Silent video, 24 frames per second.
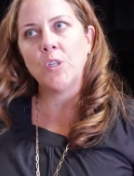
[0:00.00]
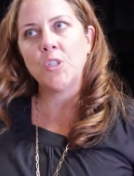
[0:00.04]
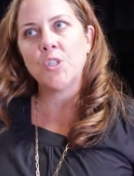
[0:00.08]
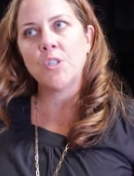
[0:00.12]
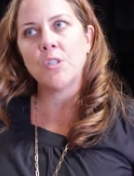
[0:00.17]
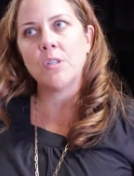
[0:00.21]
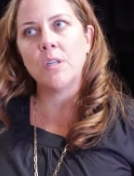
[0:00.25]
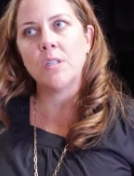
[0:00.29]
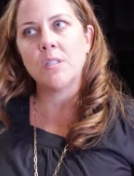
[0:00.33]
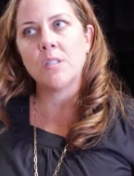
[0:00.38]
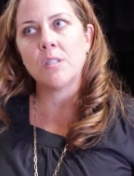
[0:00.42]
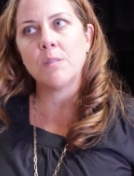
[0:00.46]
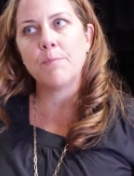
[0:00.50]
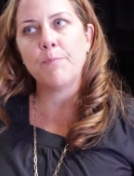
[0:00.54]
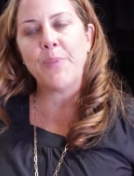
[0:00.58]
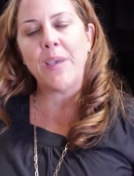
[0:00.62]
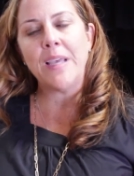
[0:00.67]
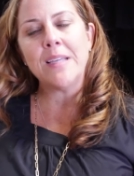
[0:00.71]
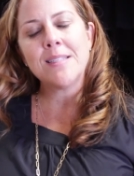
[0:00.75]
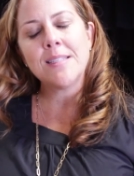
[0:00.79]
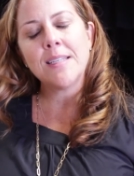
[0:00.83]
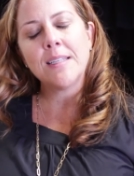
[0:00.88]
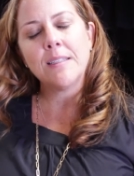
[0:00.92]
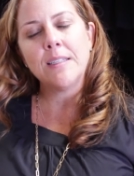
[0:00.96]
which is
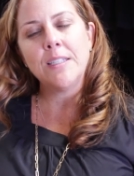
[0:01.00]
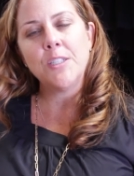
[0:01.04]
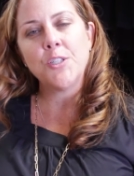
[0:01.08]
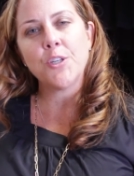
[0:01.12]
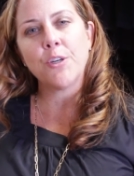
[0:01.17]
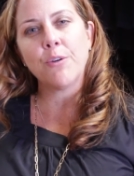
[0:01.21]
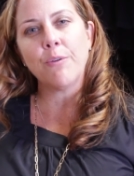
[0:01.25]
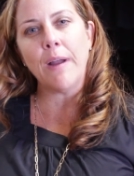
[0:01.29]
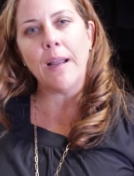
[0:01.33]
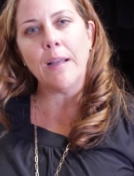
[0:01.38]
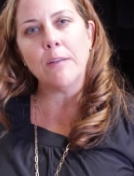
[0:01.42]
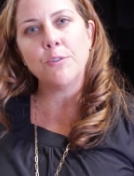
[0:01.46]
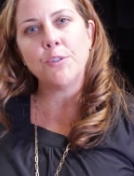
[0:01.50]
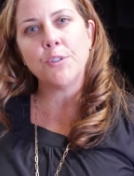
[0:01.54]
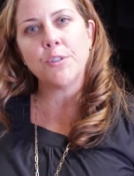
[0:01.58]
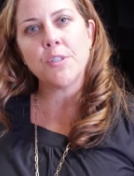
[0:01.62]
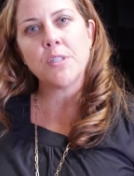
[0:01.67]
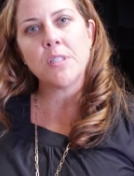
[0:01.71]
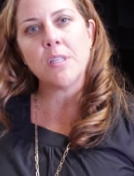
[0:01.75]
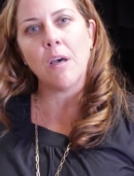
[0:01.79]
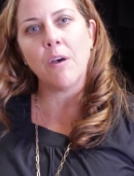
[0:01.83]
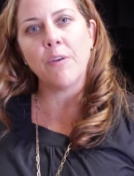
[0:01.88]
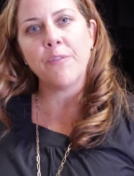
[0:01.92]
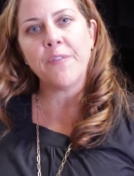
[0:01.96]
basically to ground
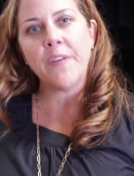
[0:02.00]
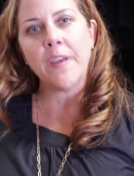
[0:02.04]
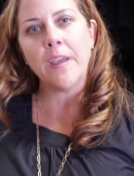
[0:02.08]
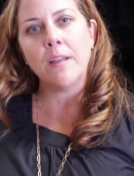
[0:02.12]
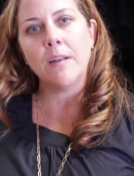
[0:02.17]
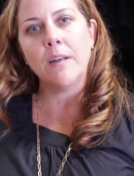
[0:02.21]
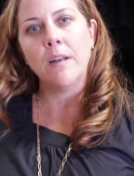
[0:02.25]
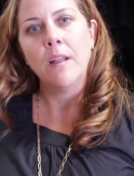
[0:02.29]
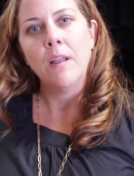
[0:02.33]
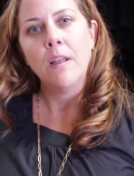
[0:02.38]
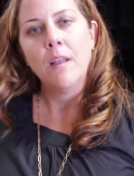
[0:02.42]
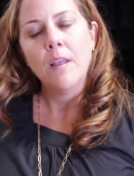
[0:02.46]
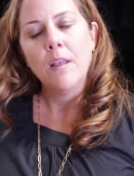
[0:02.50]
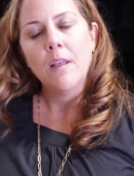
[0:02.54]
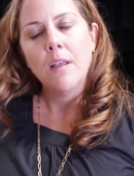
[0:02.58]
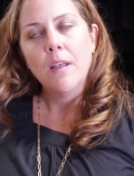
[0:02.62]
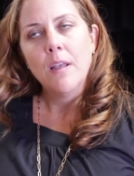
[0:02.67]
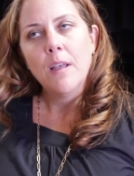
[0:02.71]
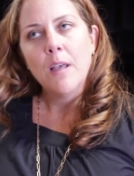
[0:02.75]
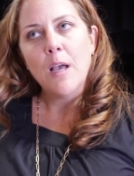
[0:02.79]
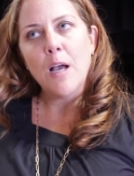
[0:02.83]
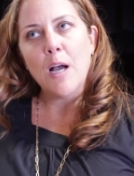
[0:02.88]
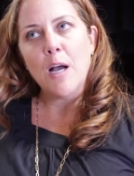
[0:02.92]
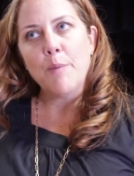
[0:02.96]
yourself in
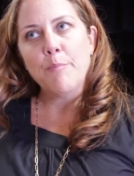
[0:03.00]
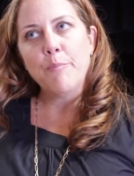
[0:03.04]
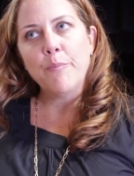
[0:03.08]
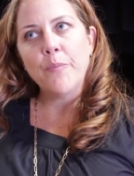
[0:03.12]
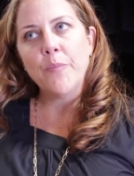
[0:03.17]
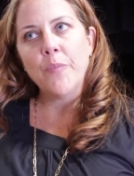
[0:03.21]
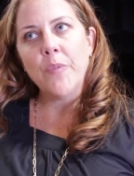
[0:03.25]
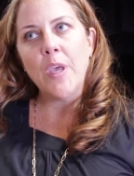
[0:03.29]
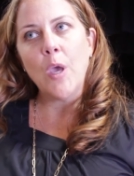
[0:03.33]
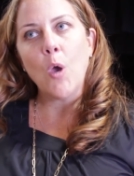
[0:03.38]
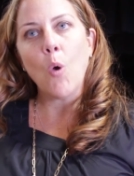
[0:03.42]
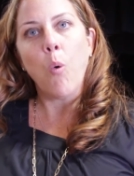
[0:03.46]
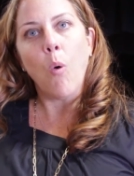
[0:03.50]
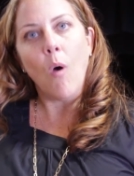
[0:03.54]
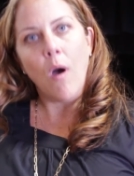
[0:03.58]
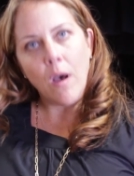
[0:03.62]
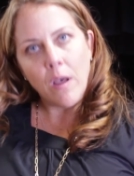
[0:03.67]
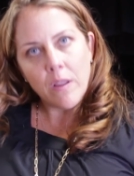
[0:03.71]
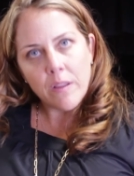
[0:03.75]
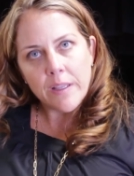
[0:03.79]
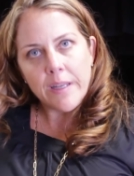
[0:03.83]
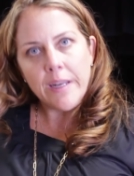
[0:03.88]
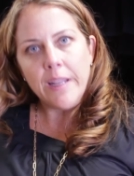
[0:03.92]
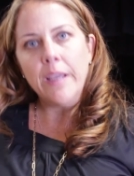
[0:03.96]
uh,
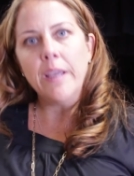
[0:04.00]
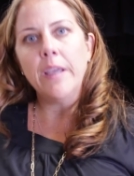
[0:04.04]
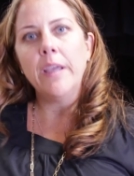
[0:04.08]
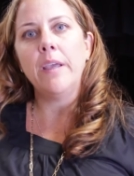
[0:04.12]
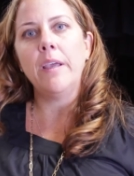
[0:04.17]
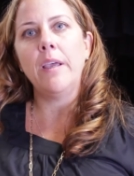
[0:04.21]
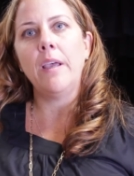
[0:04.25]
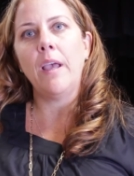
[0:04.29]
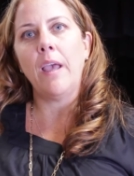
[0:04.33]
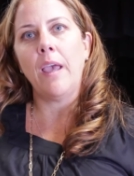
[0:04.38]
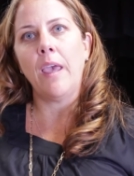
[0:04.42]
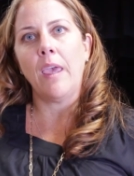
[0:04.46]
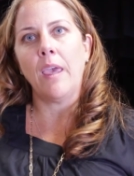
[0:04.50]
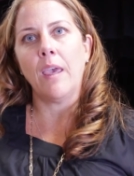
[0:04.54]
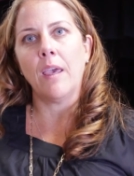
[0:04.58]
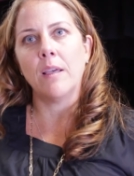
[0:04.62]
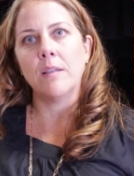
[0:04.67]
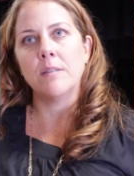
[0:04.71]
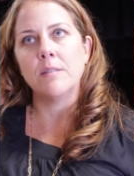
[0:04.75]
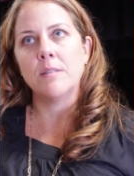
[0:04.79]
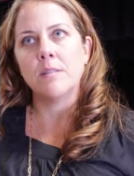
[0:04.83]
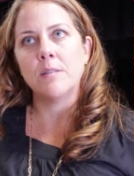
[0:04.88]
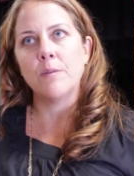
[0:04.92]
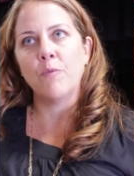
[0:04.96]
equality
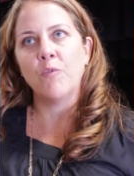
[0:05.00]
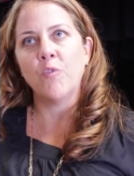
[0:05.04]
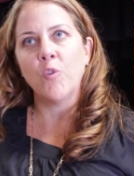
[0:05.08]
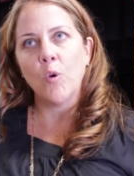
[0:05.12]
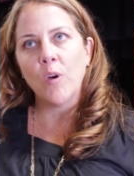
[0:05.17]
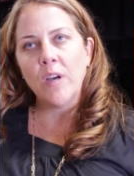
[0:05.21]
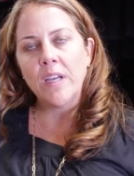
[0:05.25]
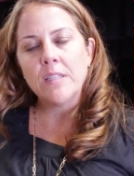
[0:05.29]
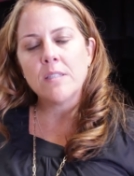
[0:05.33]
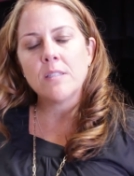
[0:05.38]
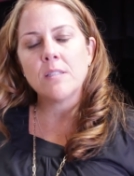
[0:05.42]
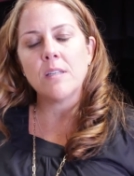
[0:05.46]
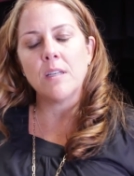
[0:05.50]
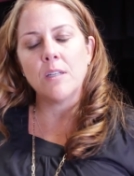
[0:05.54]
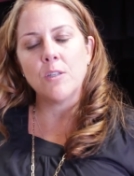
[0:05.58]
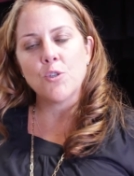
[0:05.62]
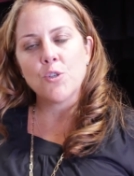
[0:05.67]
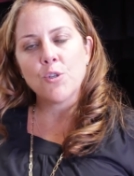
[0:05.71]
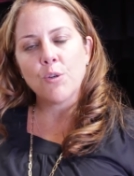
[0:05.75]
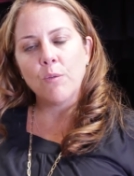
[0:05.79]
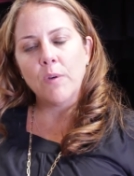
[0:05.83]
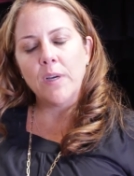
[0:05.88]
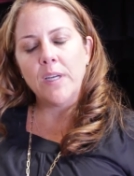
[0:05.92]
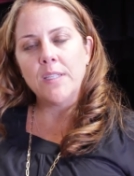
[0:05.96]
and voice and
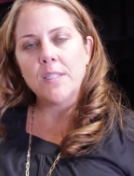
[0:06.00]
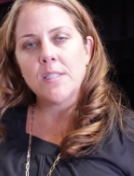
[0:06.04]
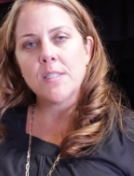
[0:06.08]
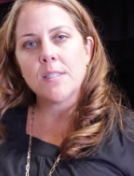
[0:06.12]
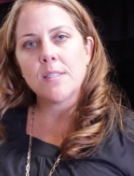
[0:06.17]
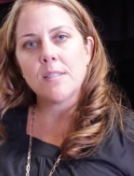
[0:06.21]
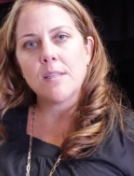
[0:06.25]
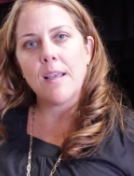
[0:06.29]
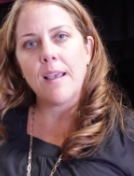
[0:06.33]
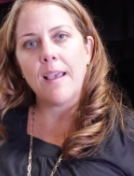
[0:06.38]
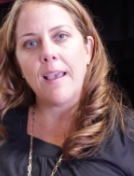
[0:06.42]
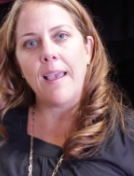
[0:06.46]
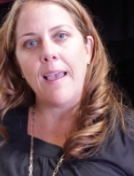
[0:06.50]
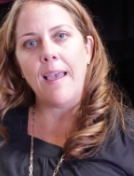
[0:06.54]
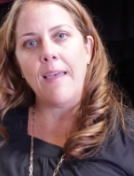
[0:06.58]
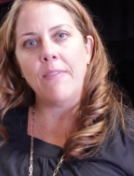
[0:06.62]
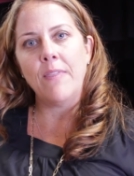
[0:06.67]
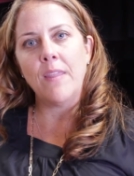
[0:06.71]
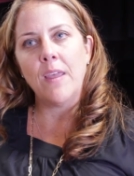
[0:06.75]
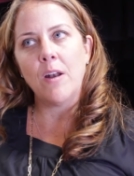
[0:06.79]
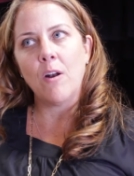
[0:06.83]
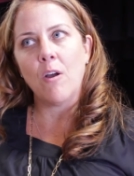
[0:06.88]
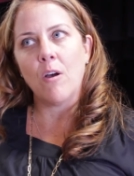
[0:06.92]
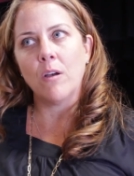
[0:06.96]
choice,
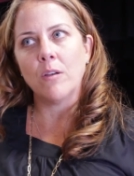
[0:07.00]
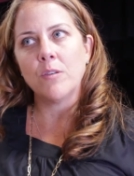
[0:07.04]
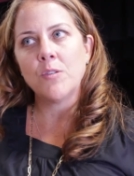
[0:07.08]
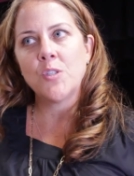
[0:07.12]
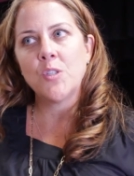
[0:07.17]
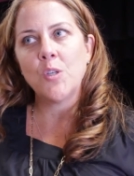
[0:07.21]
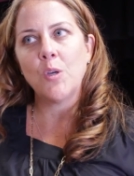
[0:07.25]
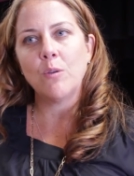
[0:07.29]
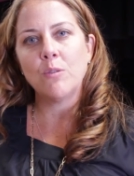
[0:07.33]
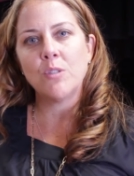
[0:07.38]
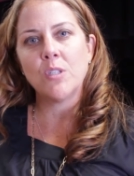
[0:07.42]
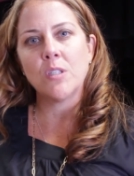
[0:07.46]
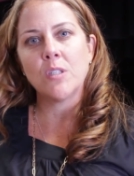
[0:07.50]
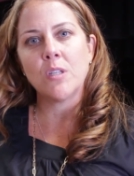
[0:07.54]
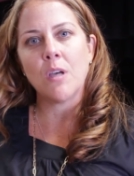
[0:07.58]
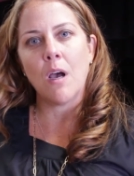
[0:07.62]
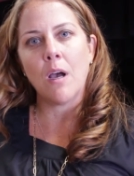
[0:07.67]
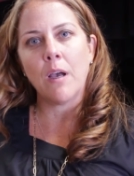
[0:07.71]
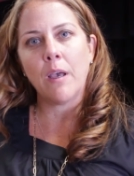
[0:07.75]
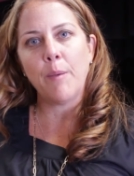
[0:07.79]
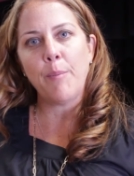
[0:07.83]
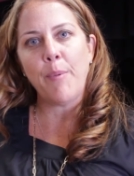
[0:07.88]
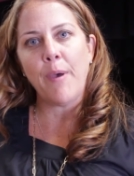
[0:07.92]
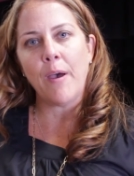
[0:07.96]
and then also to
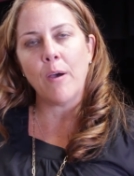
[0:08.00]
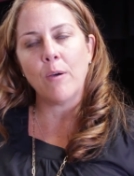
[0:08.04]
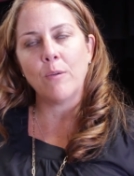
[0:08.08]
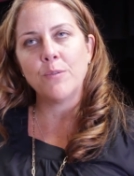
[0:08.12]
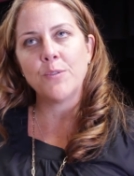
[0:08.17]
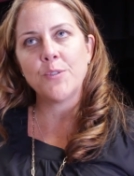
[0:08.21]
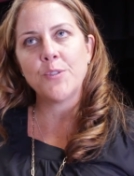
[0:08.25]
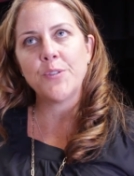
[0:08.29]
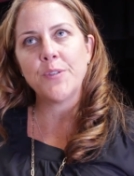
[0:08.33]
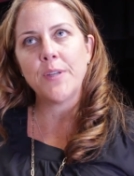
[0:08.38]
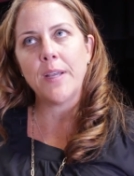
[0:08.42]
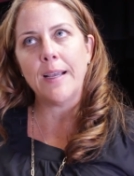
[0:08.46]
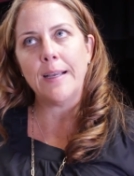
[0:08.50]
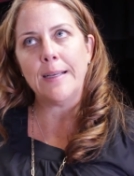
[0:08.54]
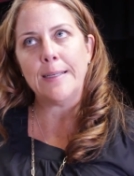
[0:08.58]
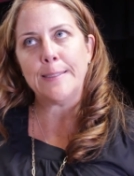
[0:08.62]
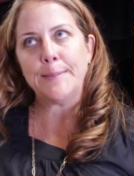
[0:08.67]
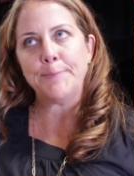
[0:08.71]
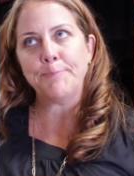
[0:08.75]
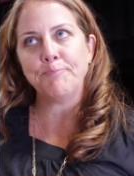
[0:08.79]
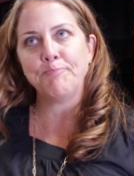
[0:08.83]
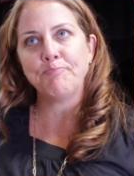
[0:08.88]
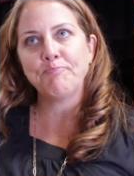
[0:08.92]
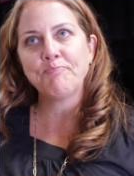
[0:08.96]
talk about
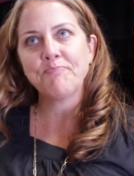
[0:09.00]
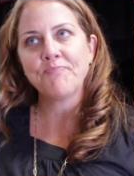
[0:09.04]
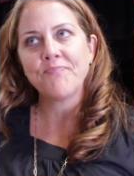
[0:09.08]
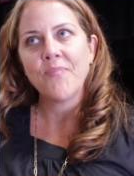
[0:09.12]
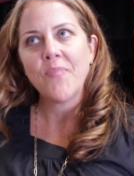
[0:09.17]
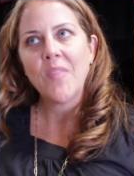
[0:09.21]
um,